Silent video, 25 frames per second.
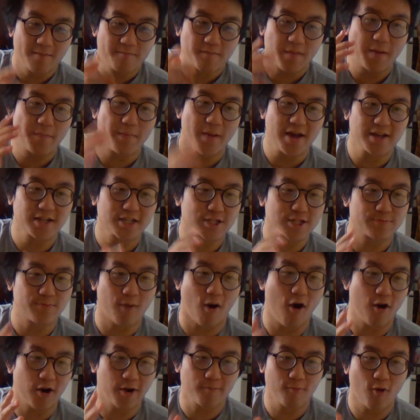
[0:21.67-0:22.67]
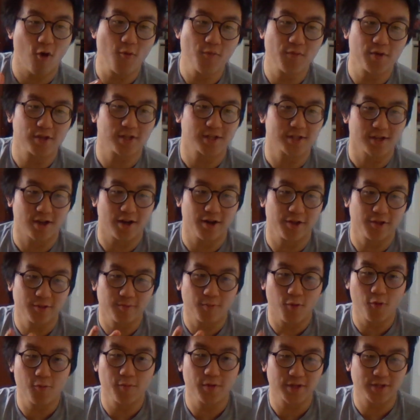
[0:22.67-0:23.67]
My best sparring moments are
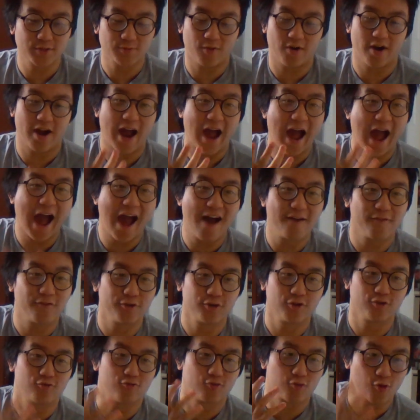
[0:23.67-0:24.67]
the moments where I haven't